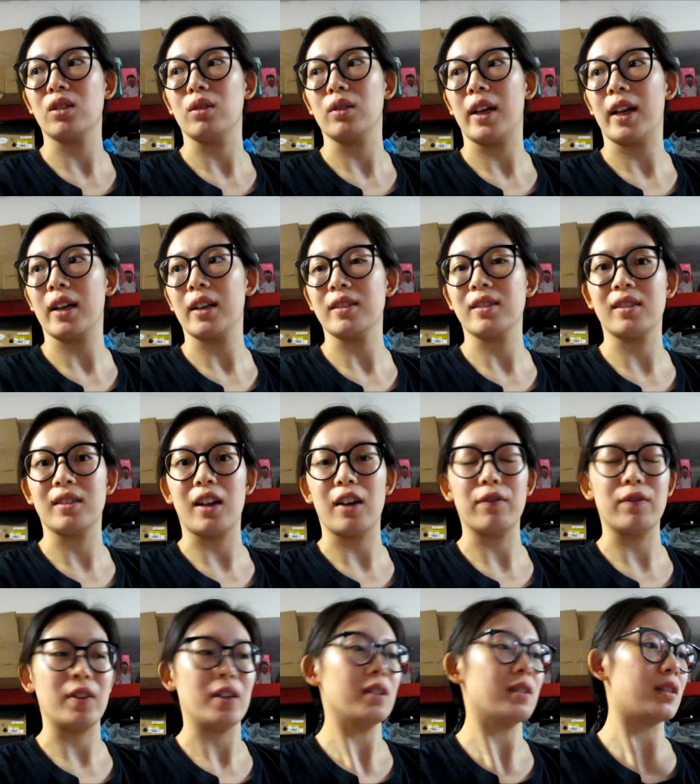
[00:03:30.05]
to like a
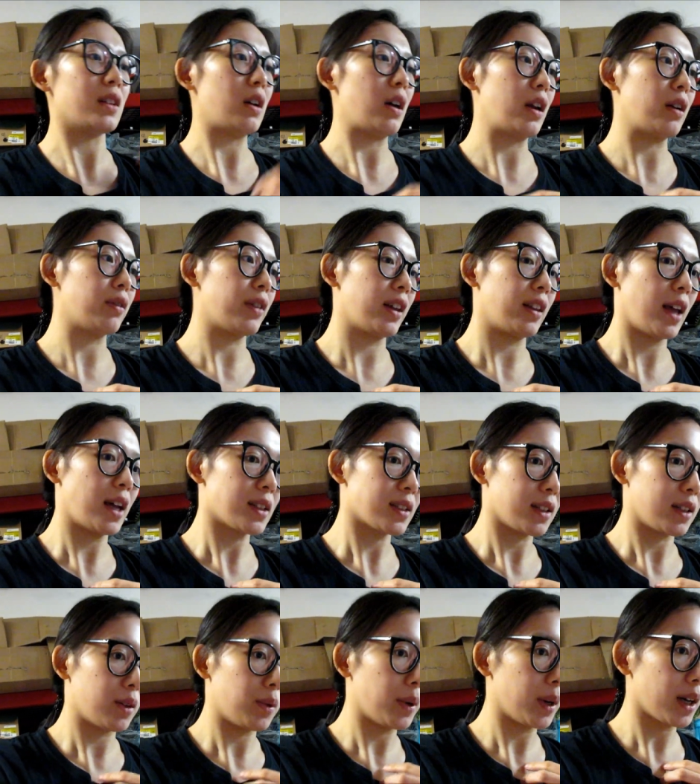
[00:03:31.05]
stuffy. So I don't think that's
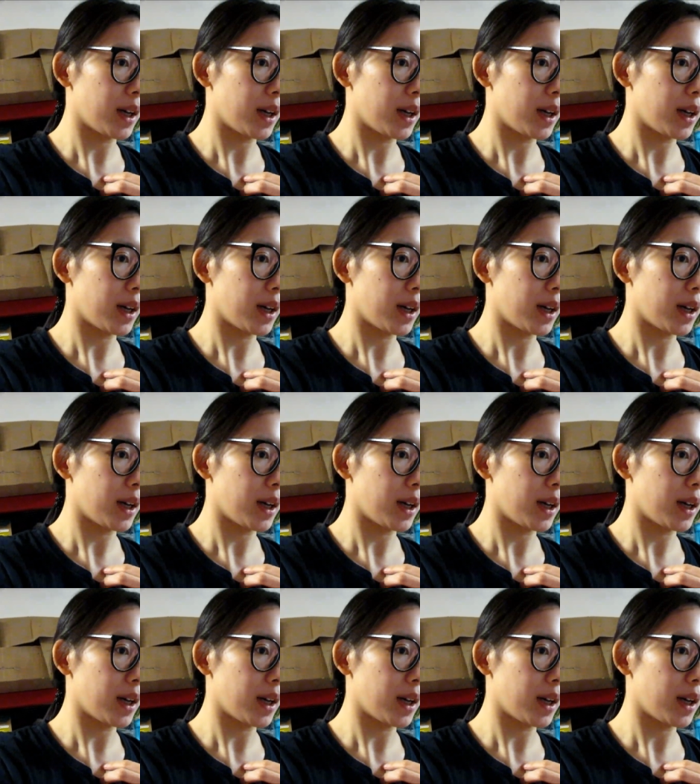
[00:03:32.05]
going to